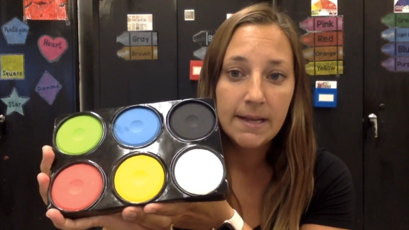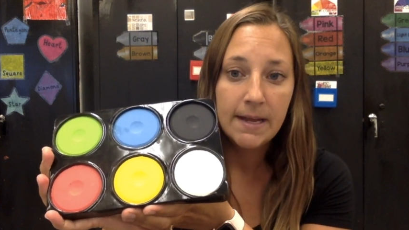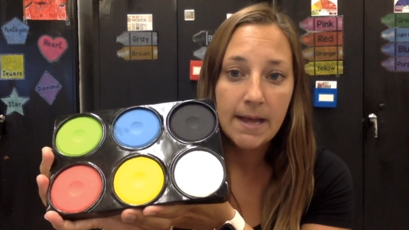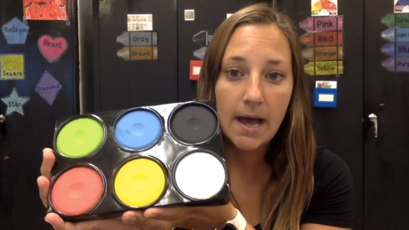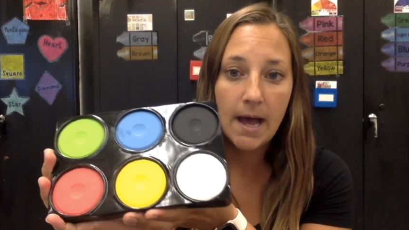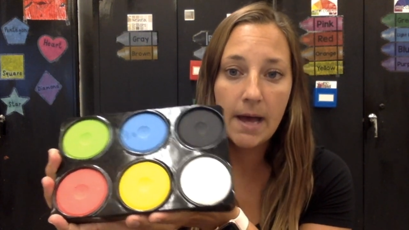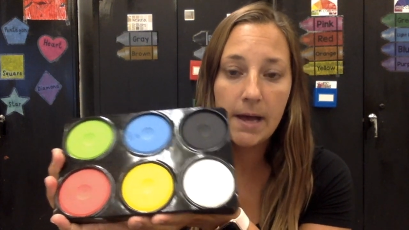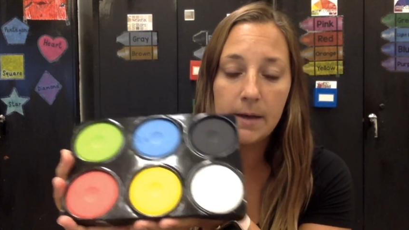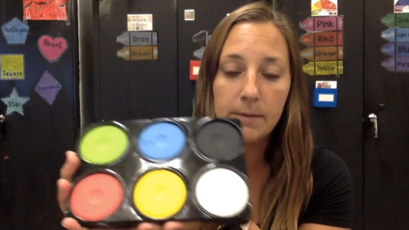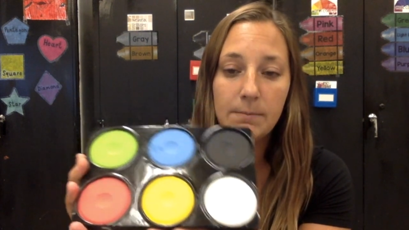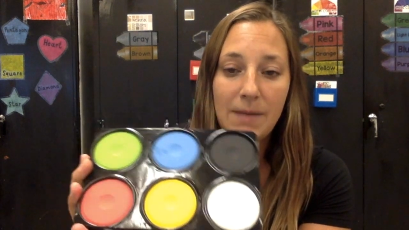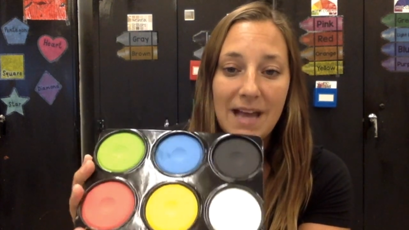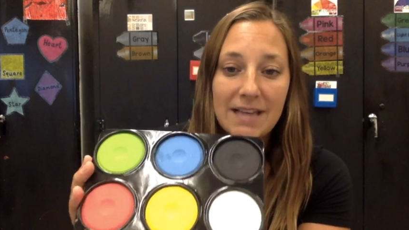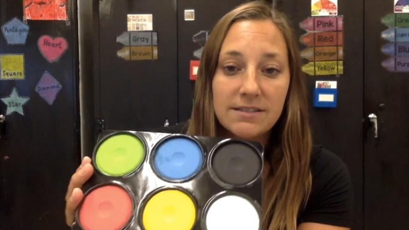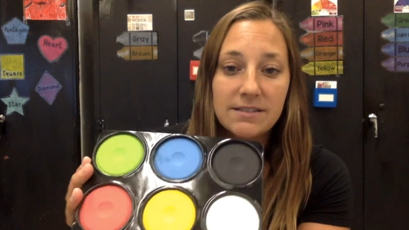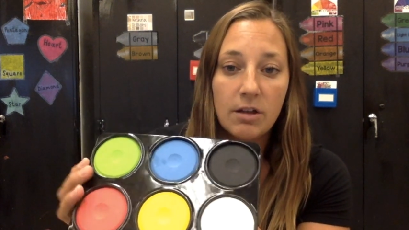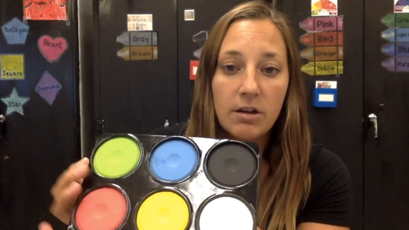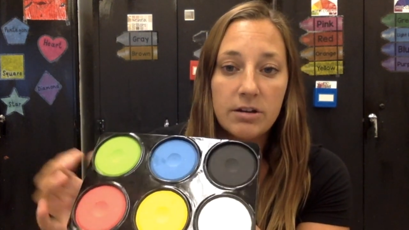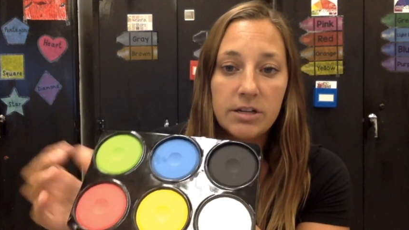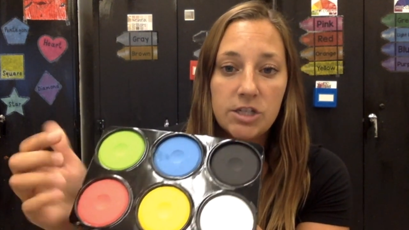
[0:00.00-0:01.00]
As
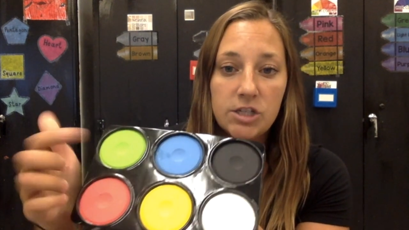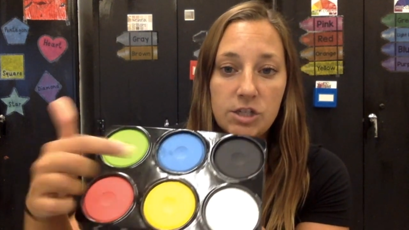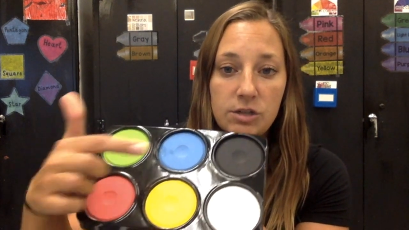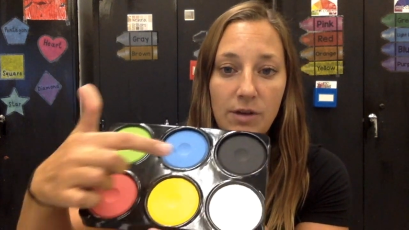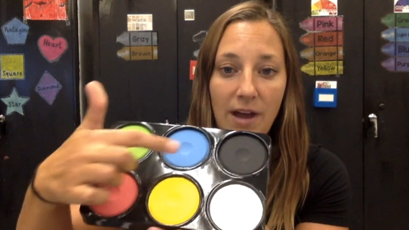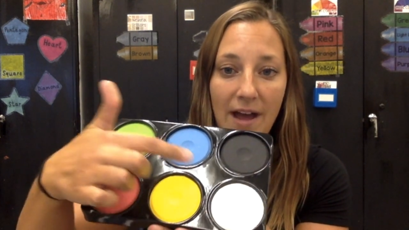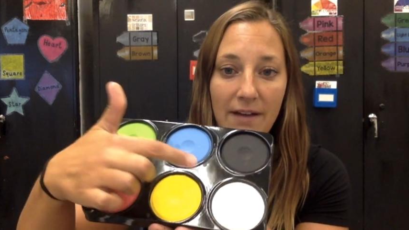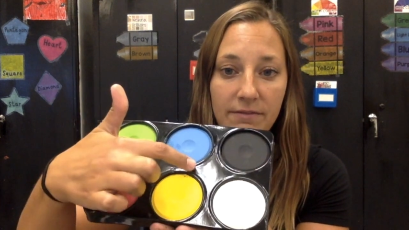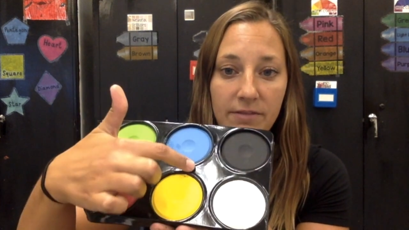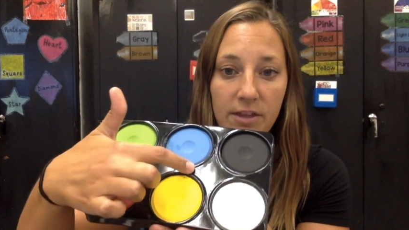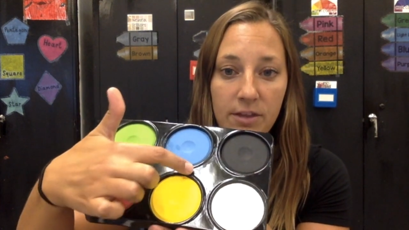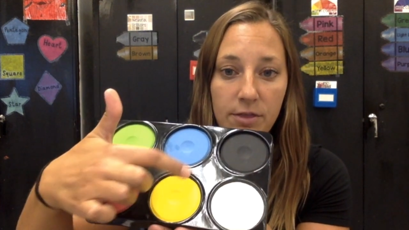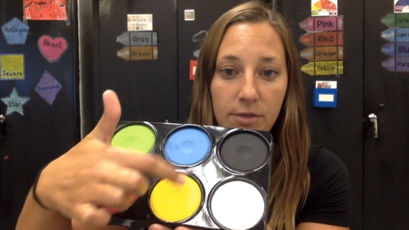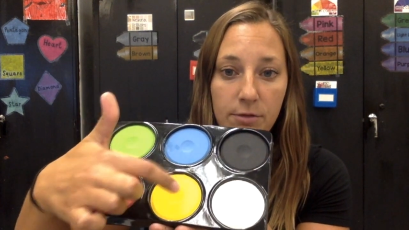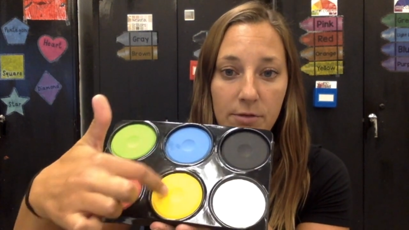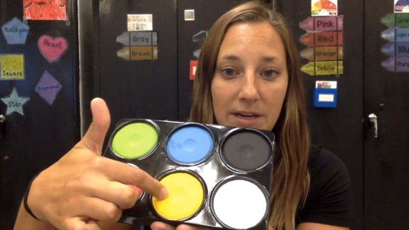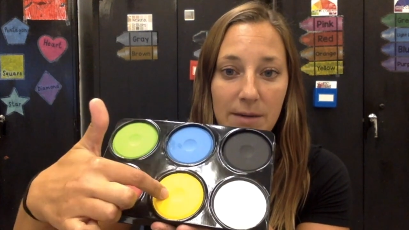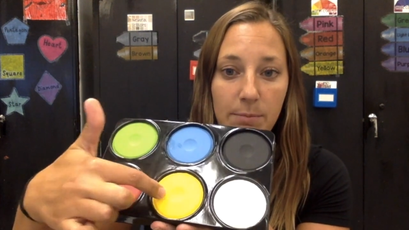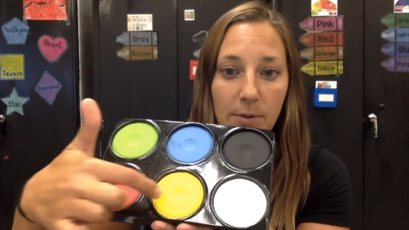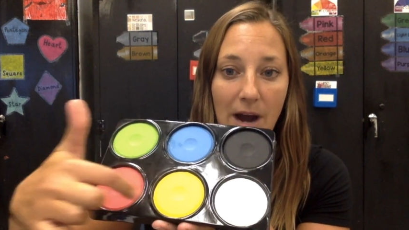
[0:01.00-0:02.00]
long as you have the
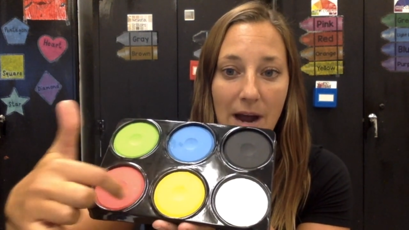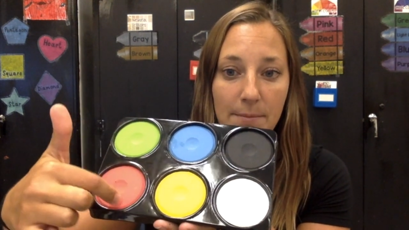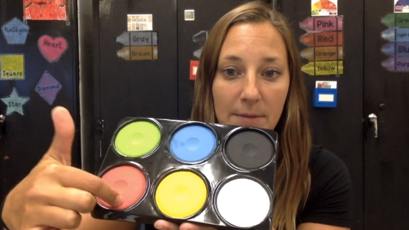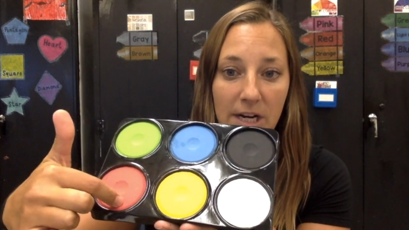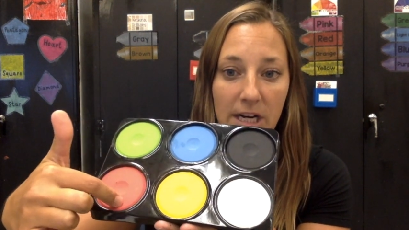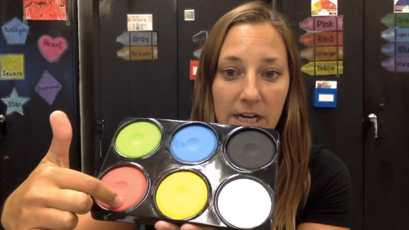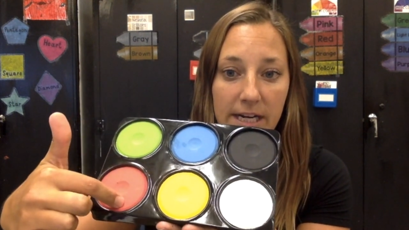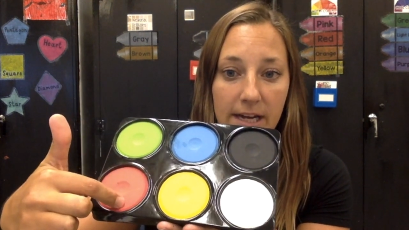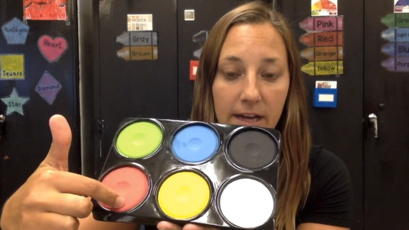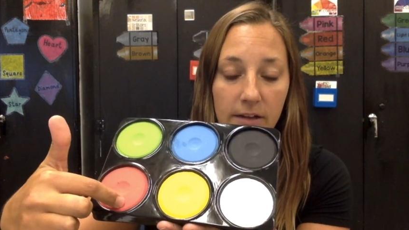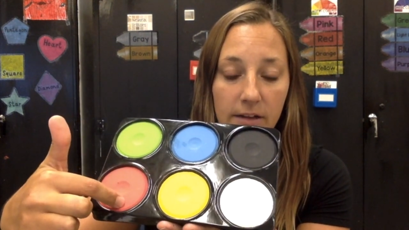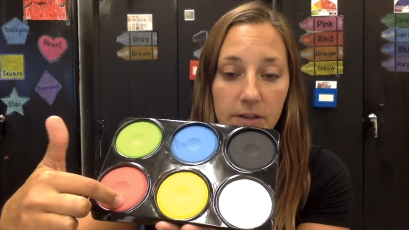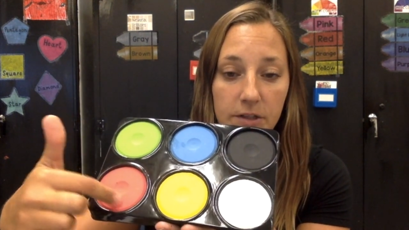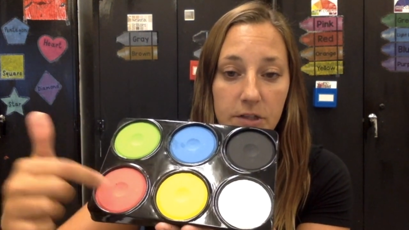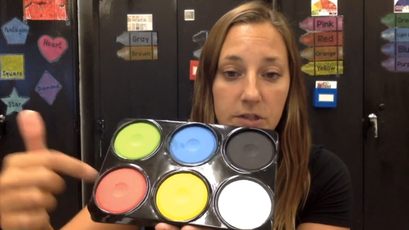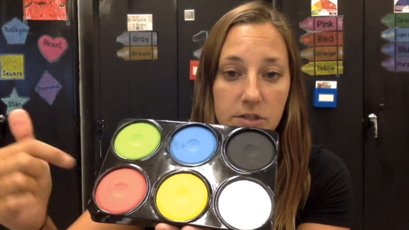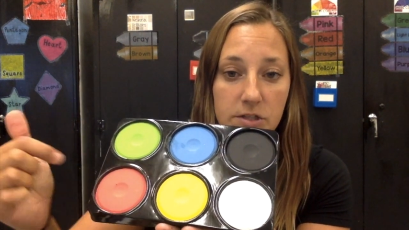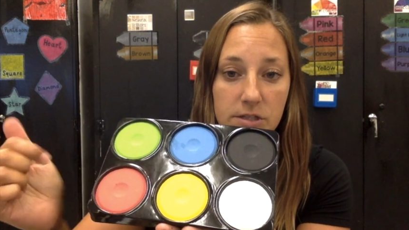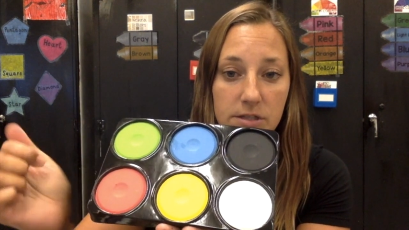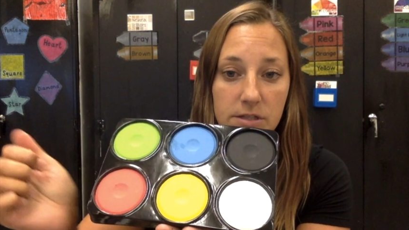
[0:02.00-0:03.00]
3 primary
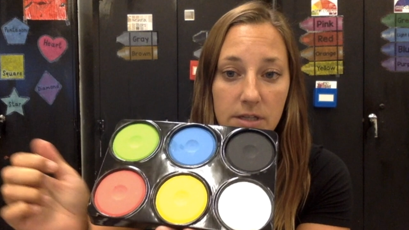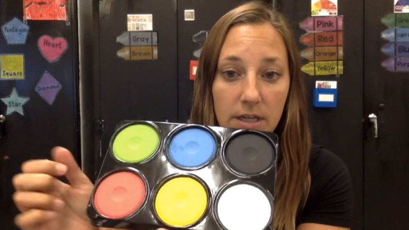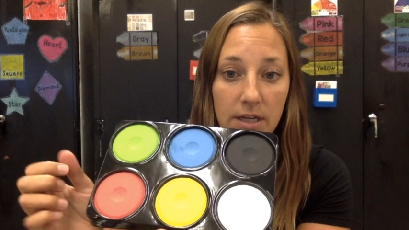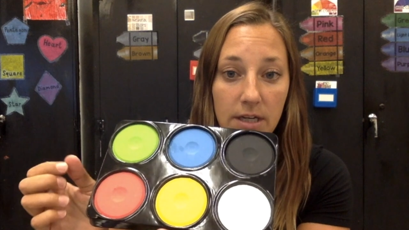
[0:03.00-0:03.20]
colors,